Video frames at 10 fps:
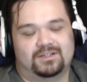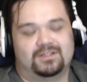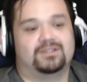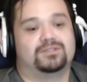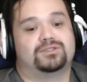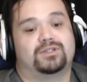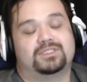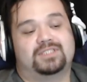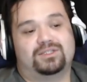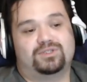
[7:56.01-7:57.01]
So that's
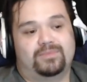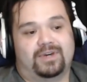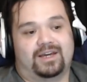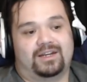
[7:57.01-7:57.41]
not too bad.